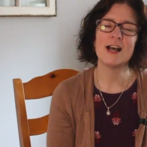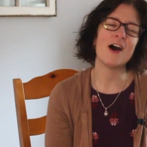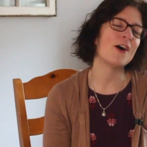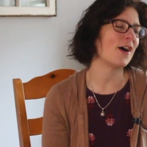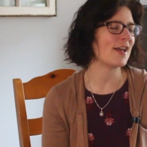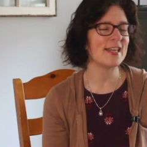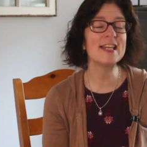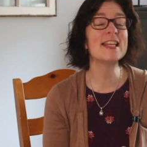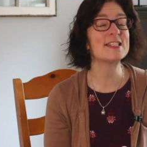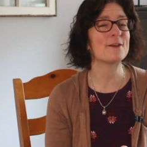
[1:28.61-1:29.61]
Uh,
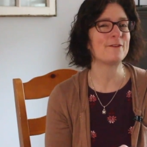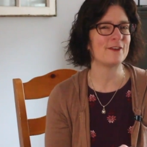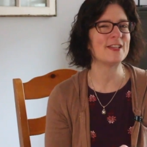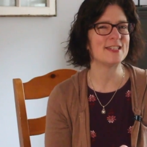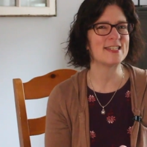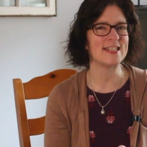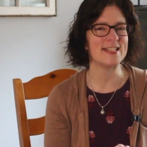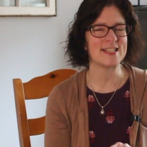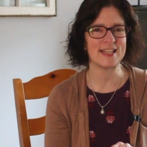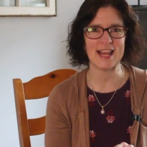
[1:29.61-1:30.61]
it is a fun season,